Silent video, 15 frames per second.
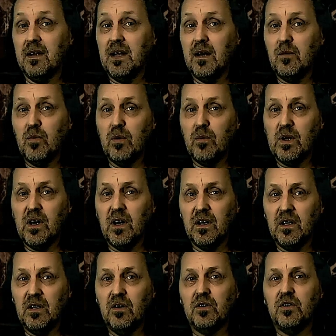And then when we got
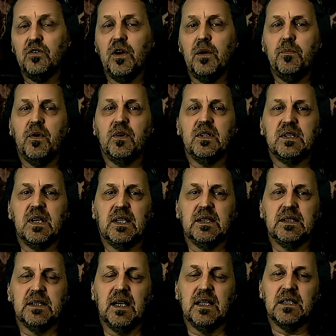a good grip on this
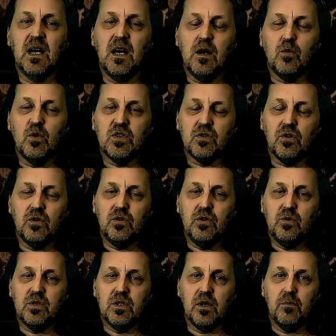exercise, we start
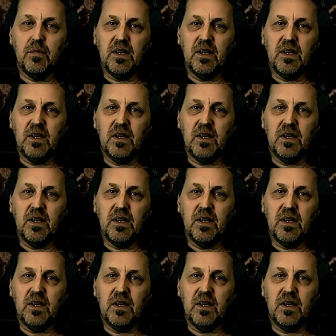using a